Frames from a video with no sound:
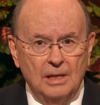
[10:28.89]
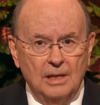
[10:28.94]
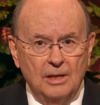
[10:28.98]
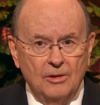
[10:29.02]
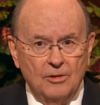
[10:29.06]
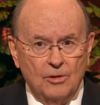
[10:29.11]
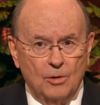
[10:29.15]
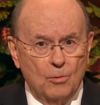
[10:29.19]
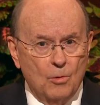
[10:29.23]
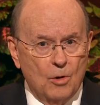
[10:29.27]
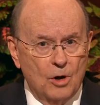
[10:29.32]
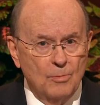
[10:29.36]

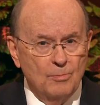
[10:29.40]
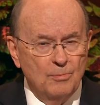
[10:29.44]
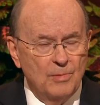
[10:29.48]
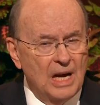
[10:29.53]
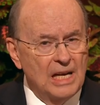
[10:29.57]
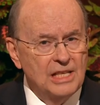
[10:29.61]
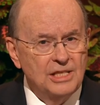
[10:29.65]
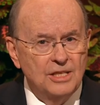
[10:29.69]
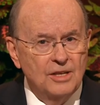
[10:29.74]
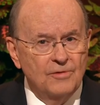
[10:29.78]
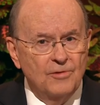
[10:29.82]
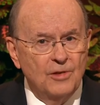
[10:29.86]
The ward
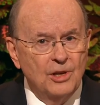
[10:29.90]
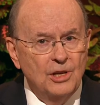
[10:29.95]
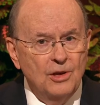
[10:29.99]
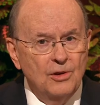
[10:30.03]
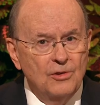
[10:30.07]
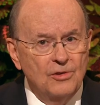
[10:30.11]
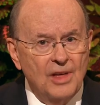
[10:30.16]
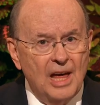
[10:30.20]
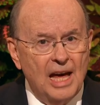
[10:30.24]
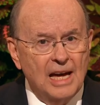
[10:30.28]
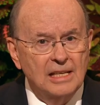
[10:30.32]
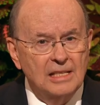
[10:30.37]
budget for
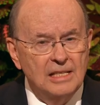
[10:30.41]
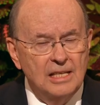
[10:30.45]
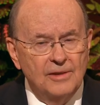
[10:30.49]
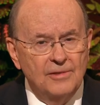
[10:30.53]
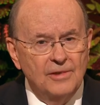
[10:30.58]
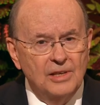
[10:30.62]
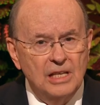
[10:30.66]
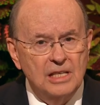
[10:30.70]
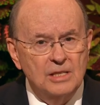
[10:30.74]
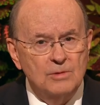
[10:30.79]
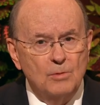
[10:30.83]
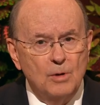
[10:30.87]
youth
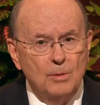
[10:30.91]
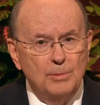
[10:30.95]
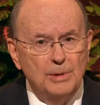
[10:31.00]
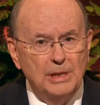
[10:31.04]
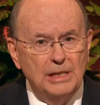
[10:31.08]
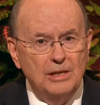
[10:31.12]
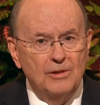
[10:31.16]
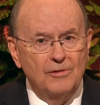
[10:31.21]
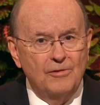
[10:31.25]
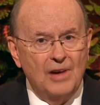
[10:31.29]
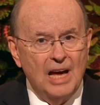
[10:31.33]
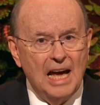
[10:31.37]
activities will be
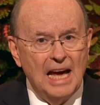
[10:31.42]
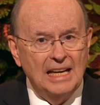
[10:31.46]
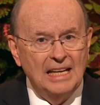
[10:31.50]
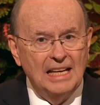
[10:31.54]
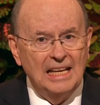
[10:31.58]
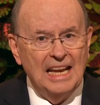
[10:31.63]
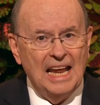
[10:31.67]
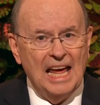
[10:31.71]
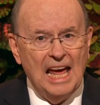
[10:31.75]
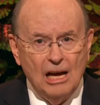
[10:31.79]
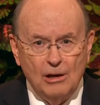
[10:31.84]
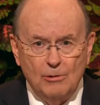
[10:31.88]

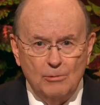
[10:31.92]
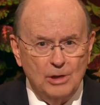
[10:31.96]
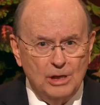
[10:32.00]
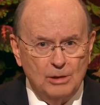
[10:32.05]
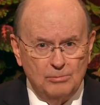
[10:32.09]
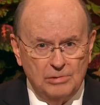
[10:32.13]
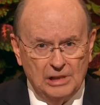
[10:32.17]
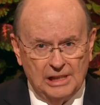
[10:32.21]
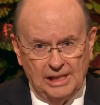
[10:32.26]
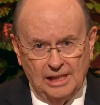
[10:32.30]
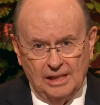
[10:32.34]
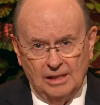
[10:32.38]
divided
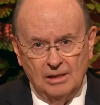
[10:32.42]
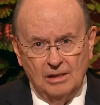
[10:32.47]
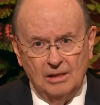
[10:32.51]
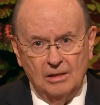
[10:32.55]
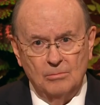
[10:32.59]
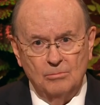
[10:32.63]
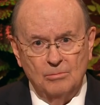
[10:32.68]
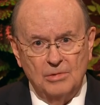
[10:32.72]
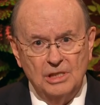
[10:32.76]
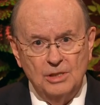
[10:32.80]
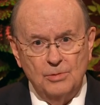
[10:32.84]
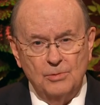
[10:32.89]
equitably
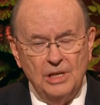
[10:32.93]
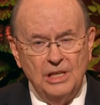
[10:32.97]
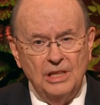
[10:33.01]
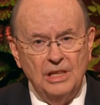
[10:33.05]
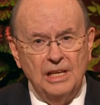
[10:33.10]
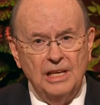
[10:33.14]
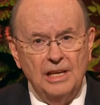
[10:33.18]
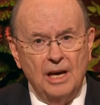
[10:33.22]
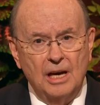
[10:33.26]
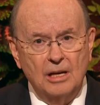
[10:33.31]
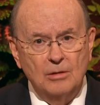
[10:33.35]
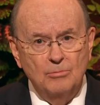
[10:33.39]
between the
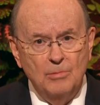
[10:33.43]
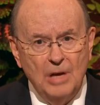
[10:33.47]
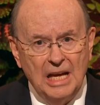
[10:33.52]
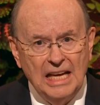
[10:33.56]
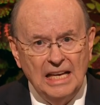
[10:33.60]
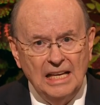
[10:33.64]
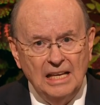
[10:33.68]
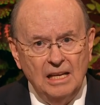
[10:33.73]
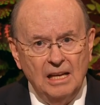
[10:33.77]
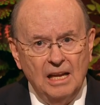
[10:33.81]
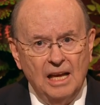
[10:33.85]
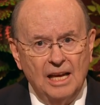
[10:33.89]
young
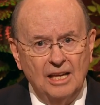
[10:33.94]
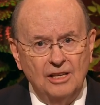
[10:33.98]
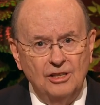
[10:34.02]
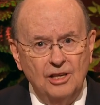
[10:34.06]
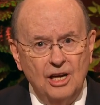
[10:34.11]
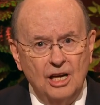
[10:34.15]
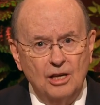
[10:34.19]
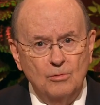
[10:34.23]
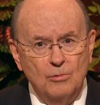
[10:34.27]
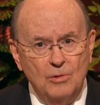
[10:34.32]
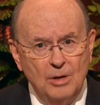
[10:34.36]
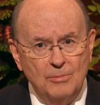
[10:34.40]
men and
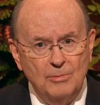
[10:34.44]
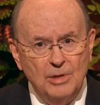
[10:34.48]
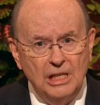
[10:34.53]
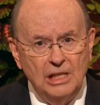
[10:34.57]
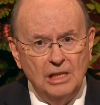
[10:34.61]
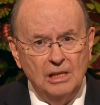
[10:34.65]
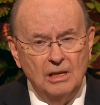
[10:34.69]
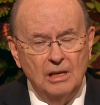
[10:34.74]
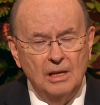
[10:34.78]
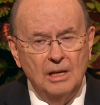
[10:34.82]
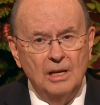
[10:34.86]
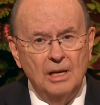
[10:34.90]
young women
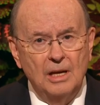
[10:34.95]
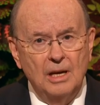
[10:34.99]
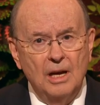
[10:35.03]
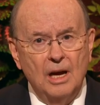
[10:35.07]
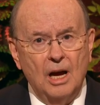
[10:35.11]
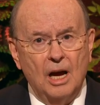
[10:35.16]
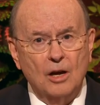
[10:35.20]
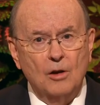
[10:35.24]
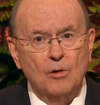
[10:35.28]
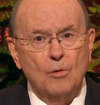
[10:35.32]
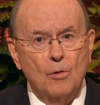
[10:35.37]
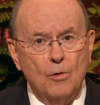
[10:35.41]

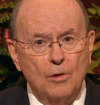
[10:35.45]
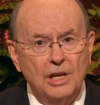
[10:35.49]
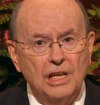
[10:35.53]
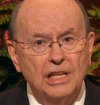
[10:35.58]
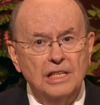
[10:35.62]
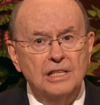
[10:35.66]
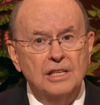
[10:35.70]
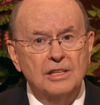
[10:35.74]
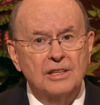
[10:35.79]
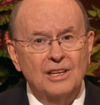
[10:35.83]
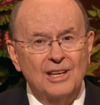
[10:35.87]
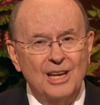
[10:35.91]
according
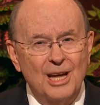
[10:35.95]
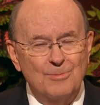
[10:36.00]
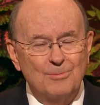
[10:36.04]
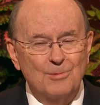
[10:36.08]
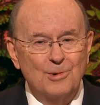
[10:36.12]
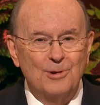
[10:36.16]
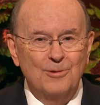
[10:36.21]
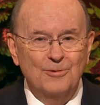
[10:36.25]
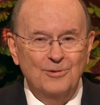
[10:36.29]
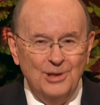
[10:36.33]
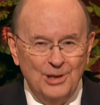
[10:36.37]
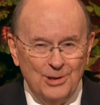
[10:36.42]
to the
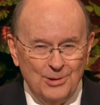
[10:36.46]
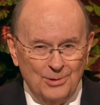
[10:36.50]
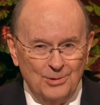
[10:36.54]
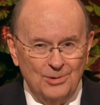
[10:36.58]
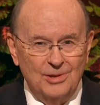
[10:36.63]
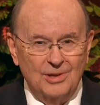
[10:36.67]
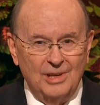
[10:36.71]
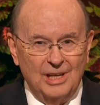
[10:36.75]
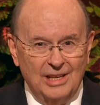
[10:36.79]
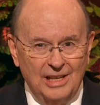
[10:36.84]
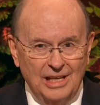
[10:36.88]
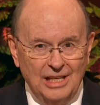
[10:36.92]
number of
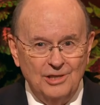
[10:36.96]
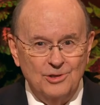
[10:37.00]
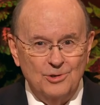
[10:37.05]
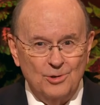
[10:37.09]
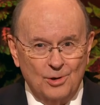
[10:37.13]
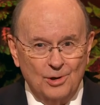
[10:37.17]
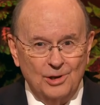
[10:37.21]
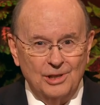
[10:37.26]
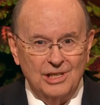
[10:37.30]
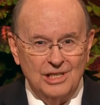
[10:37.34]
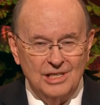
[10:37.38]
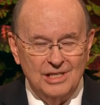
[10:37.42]
youth in each
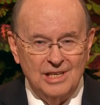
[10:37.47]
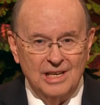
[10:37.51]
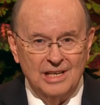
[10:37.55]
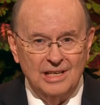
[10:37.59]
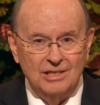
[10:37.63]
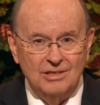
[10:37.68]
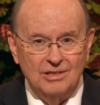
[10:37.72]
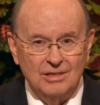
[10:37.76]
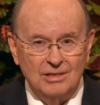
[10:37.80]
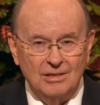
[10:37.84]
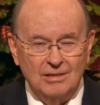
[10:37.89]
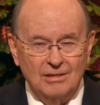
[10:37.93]

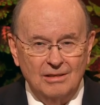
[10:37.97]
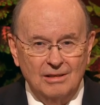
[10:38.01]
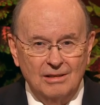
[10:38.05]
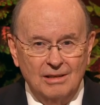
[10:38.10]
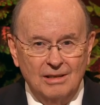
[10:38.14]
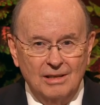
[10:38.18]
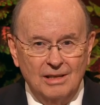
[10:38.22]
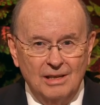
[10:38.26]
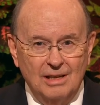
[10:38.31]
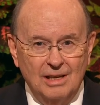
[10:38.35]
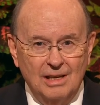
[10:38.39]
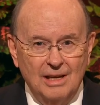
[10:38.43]
organization.
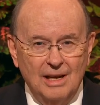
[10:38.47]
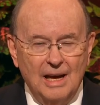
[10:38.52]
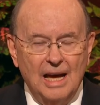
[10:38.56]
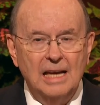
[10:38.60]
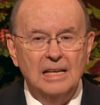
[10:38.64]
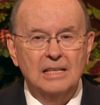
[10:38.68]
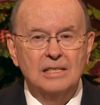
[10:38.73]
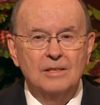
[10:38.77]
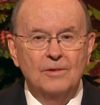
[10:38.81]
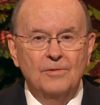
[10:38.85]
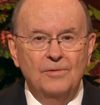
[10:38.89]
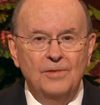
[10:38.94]
A
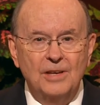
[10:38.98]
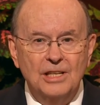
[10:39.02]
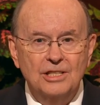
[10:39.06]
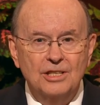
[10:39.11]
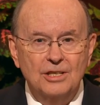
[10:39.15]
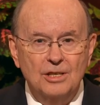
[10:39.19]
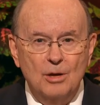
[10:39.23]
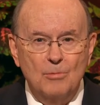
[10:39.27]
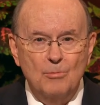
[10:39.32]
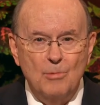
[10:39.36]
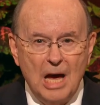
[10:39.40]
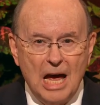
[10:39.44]

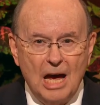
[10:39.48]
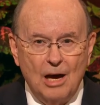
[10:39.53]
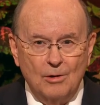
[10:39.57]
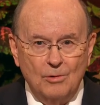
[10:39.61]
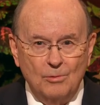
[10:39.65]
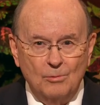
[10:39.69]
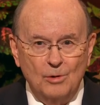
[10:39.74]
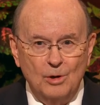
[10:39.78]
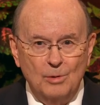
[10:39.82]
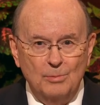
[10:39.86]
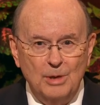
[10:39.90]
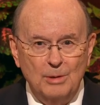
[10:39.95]
sufficient amount
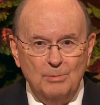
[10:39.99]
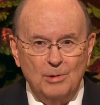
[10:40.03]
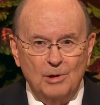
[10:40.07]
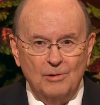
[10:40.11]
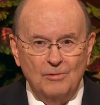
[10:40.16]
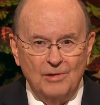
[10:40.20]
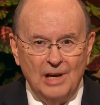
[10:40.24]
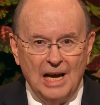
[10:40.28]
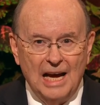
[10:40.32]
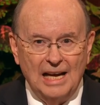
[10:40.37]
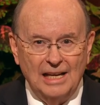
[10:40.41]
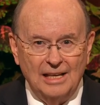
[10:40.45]
will be
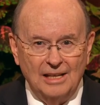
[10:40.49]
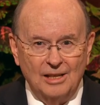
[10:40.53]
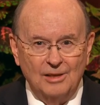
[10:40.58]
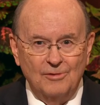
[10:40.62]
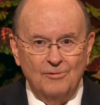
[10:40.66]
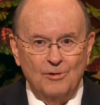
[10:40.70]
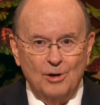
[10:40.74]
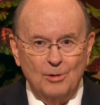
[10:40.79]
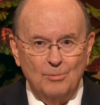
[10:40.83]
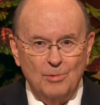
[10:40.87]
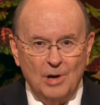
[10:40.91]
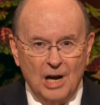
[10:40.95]
provided
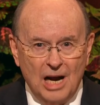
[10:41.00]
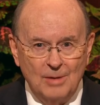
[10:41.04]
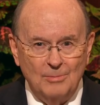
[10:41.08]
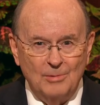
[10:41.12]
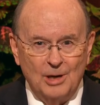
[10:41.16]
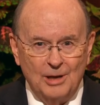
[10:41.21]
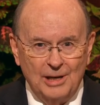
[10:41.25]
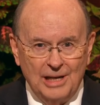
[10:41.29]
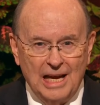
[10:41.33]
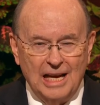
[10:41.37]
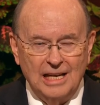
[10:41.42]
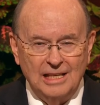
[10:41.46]
for
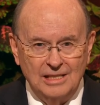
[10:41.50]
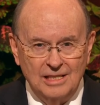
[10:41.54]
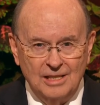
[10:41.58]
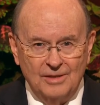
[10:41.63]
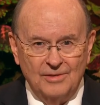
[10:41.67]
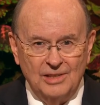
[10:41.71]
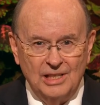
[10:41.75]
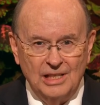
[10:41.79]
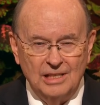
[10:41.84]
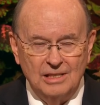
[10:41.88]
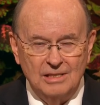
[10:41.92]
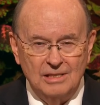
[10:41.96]
primary
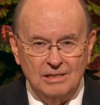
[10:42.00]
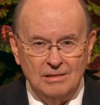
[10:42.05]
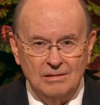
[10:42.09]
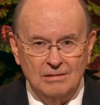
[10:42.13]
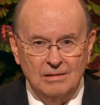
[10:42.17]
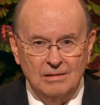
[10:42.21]
activities.